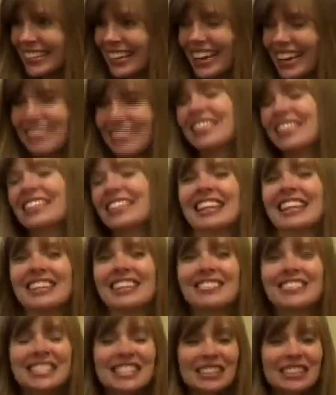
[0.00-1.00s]
I mean,
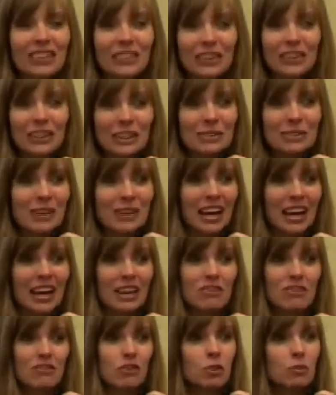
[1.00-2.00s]
he was the
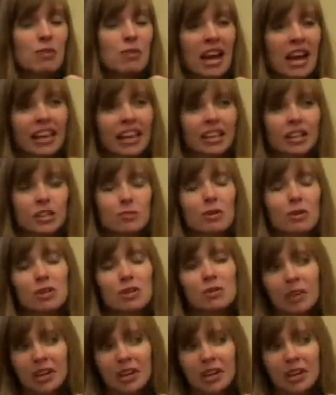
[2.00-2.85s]
quarterback, full package, but you